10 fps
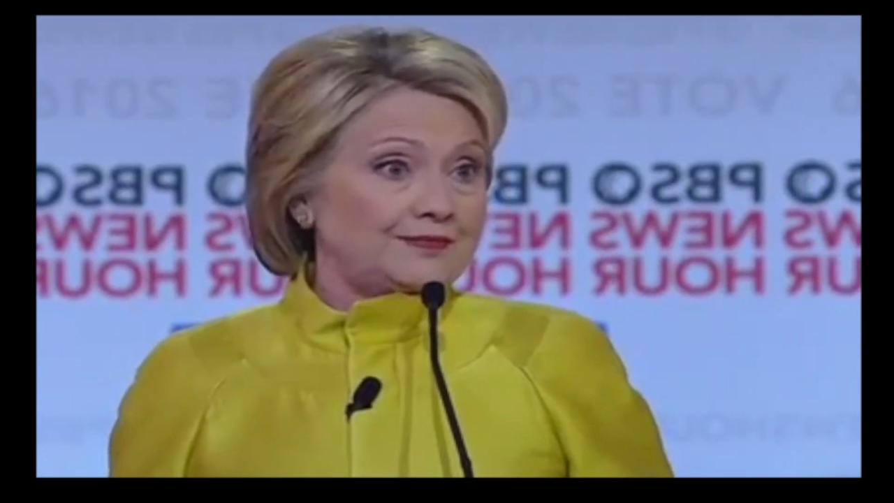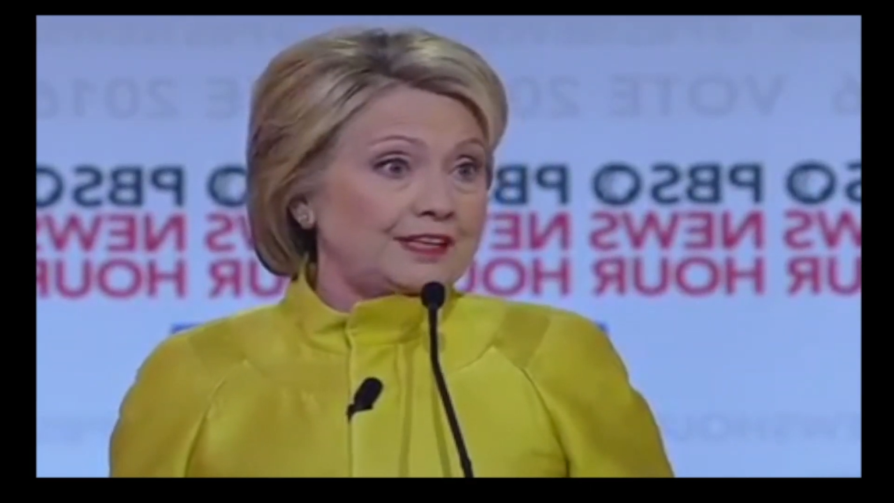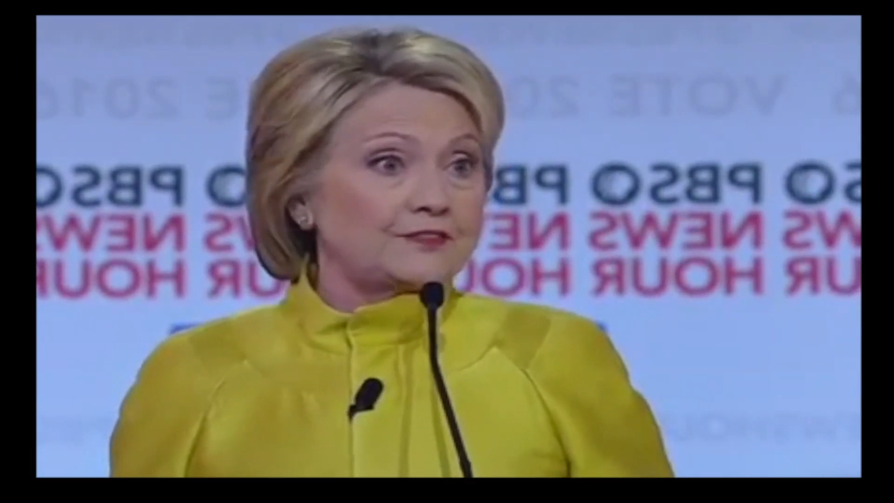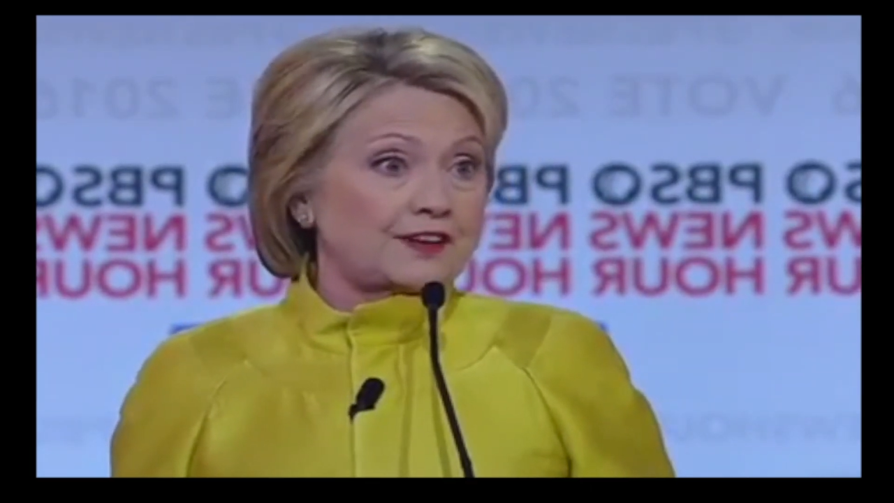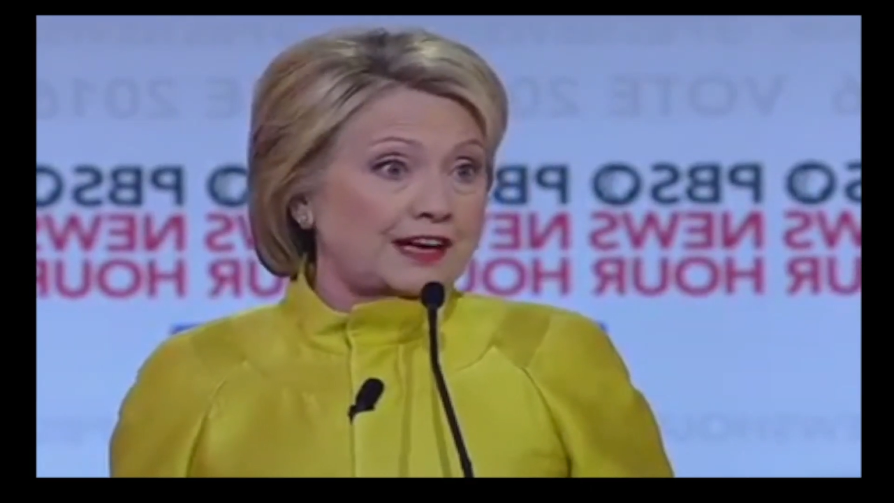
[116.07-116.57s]

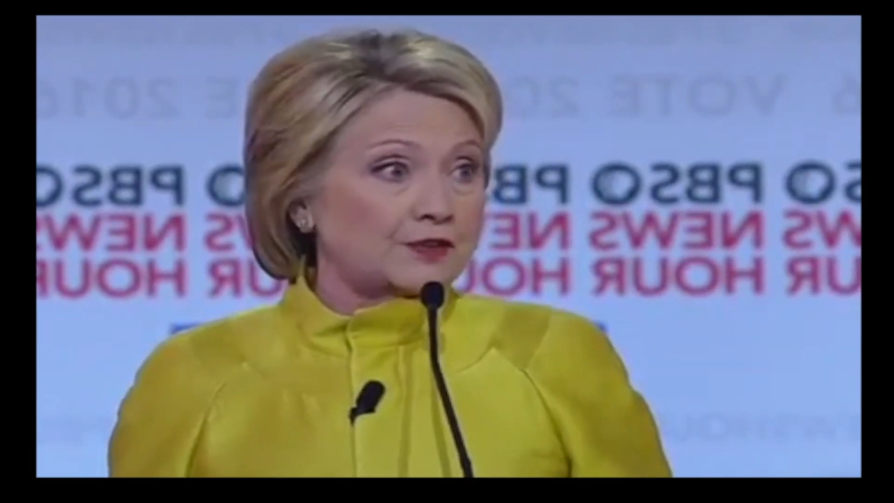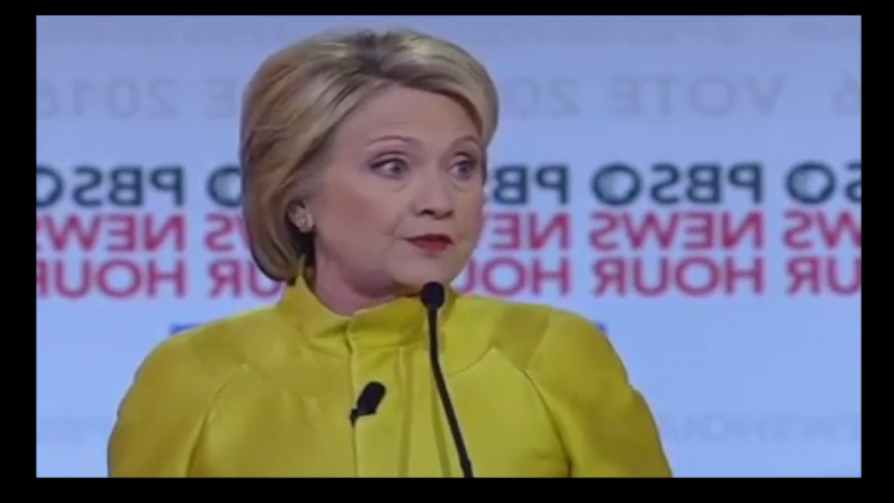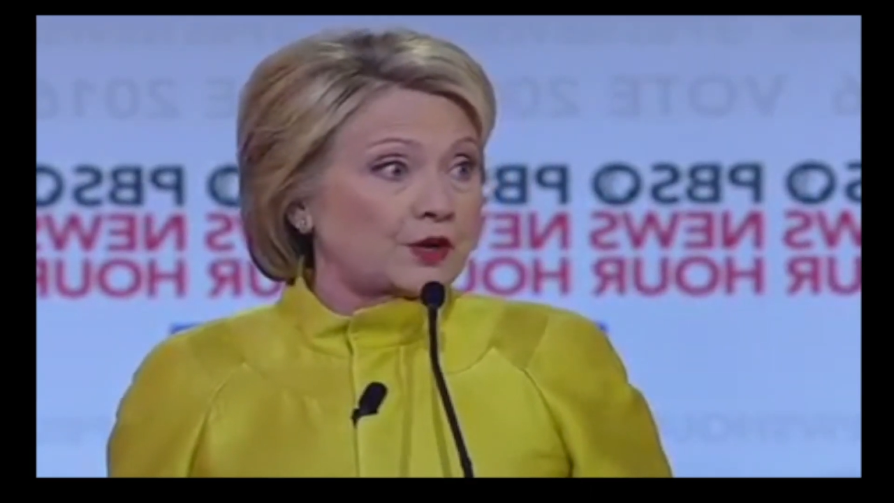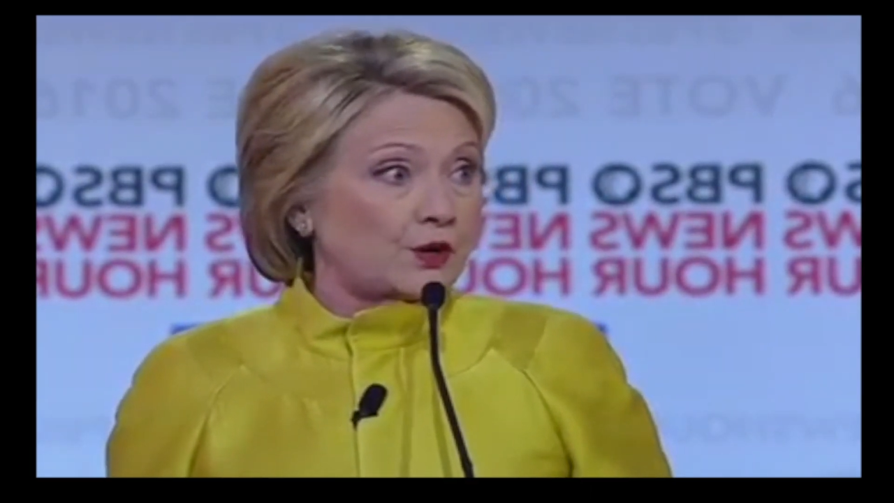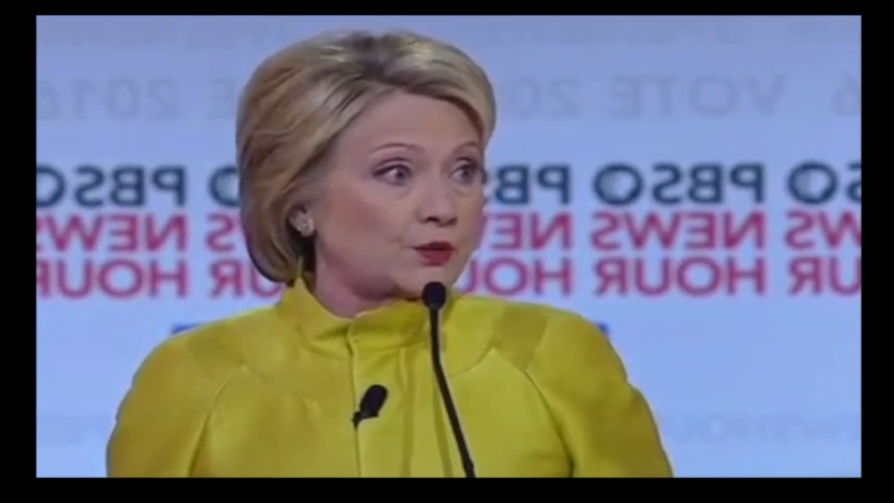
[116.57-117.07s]
in favor
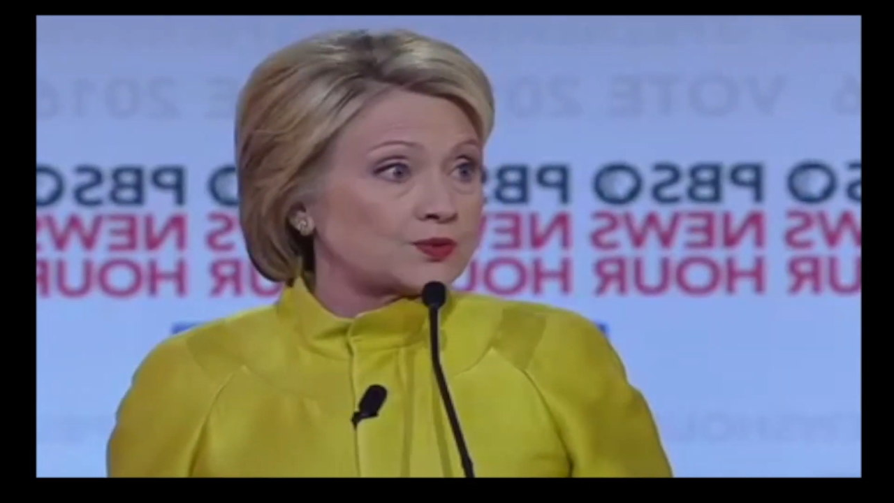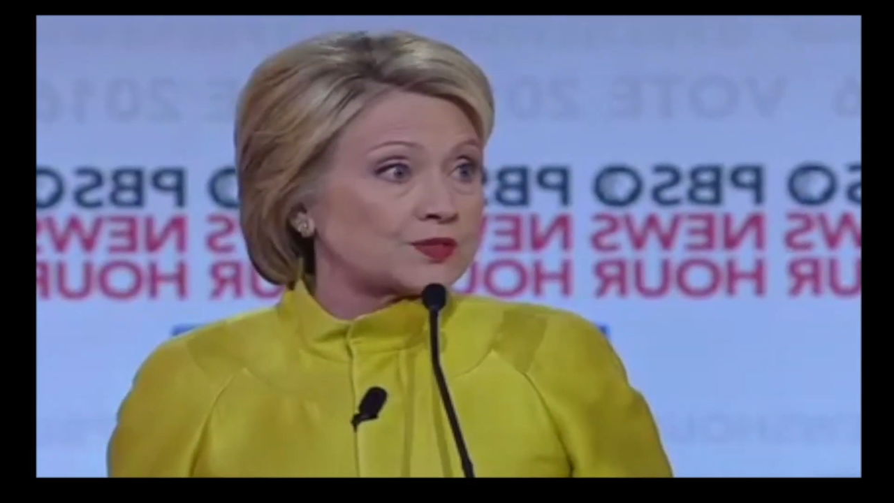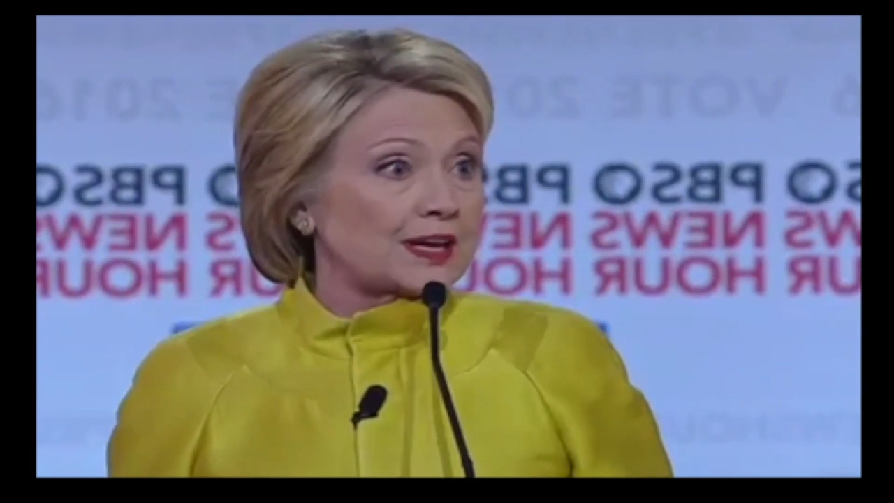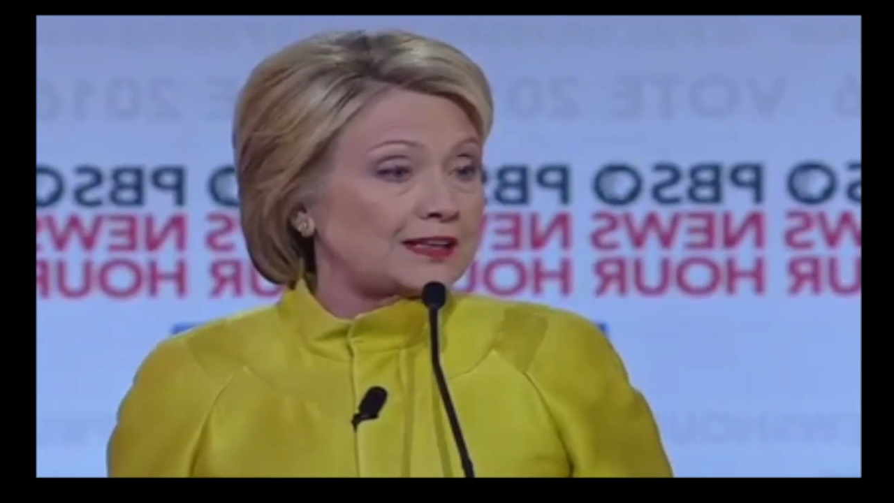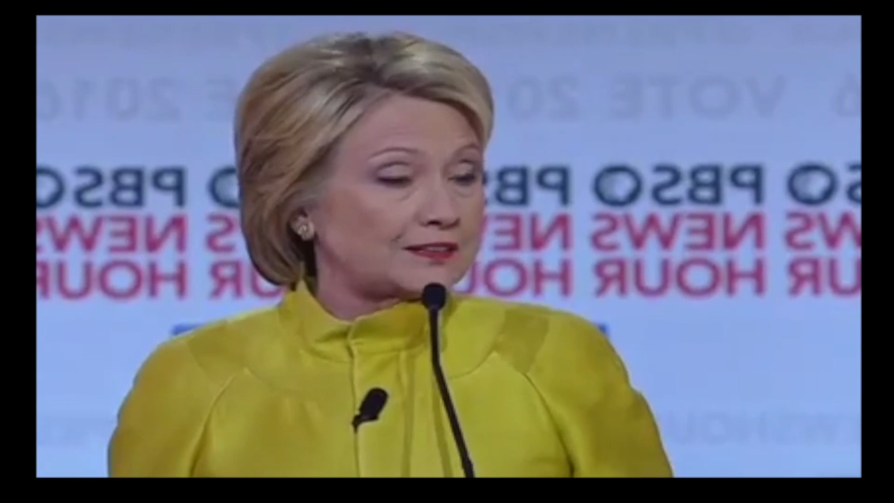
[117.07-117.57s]
of
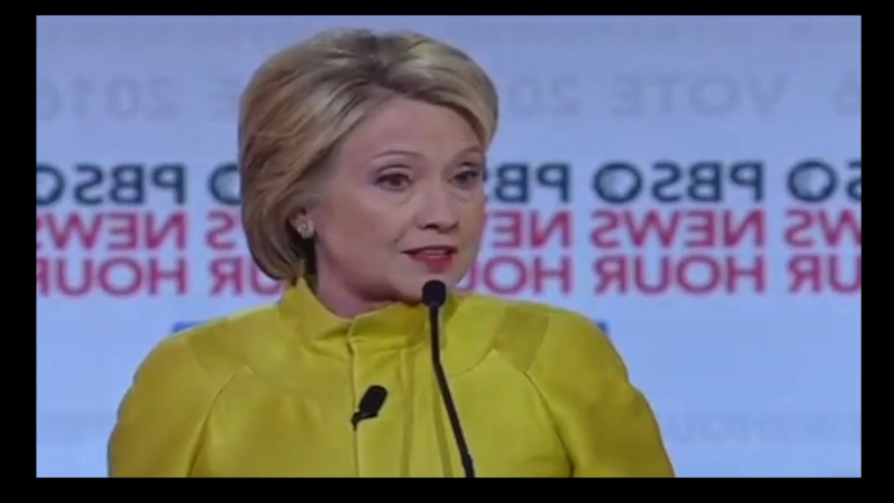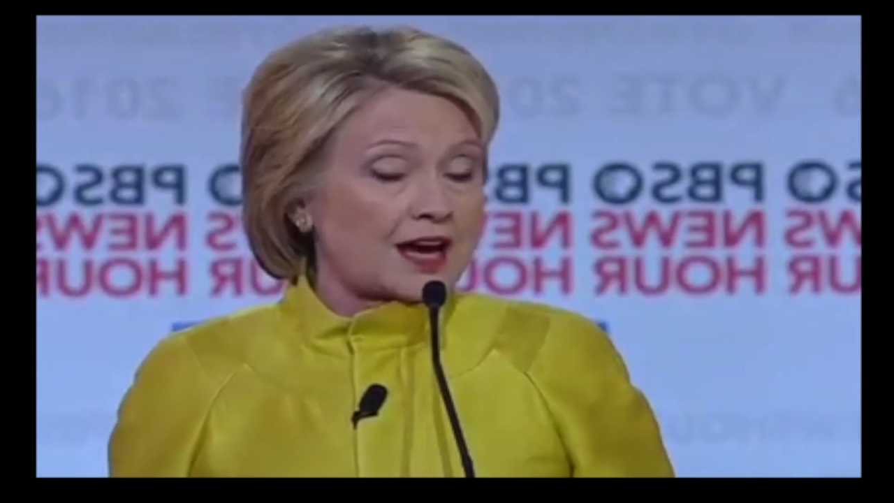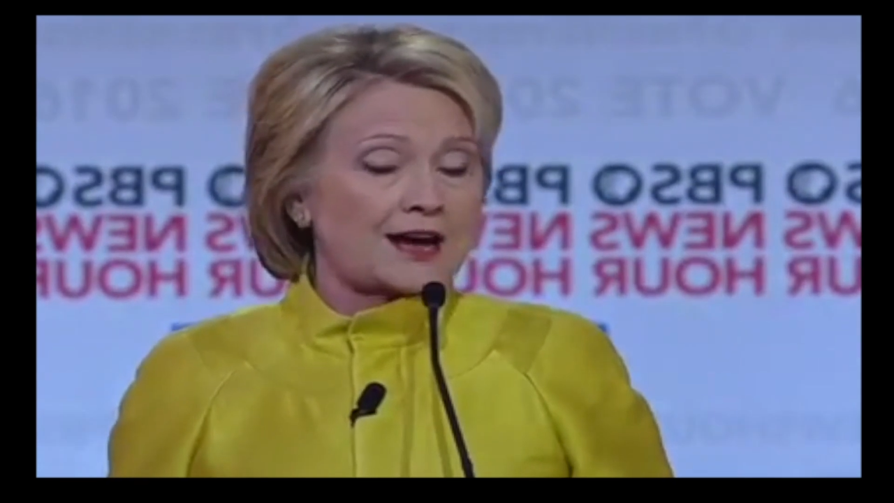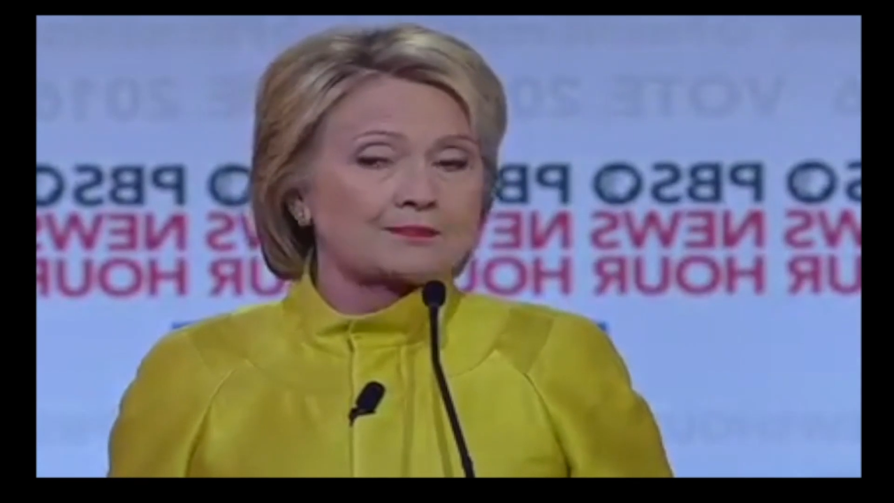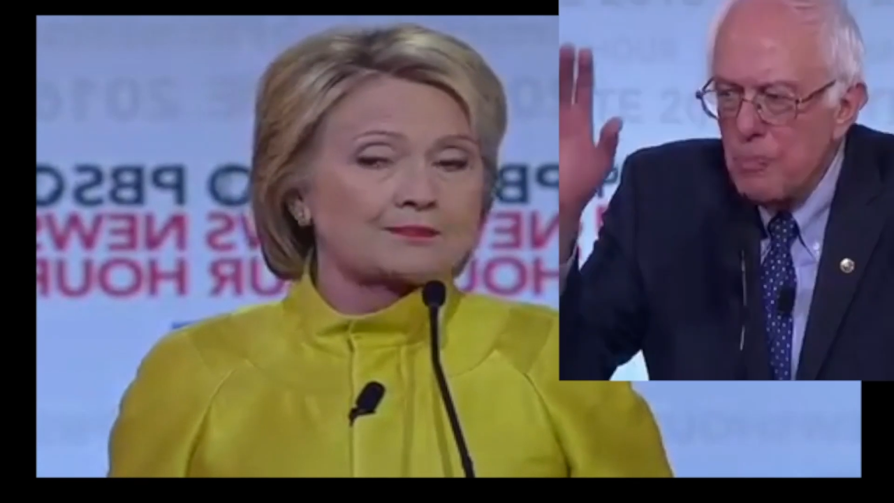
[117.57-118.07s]
those at the top.